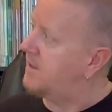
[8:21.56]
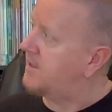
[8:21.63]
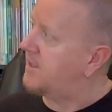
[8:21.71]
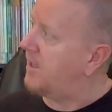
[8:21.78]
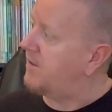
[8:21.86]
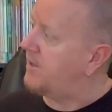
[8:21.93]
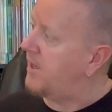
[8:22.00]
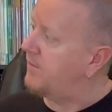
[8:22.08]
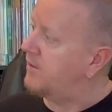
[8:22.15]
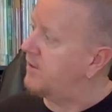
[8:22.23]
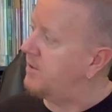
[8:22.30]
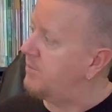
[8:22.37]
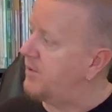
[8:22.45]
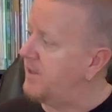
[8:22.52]
the South
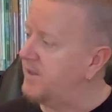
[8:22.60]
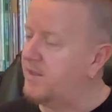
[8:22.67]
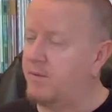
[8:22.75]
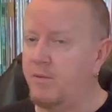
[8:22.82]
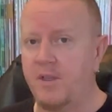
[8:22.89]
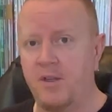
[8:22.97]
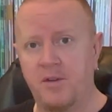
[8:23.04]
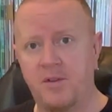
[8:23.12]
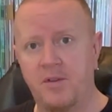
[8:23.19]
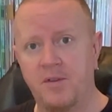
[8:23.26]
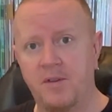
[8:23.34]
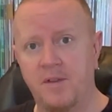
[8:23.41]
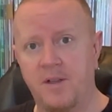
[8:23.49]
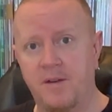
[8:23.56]
African press with the
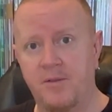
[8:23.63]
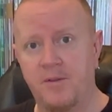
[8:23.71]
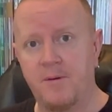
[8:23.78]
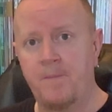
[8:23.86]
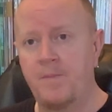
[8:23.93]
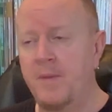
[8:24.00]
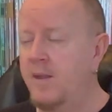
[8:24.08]
alternate cover.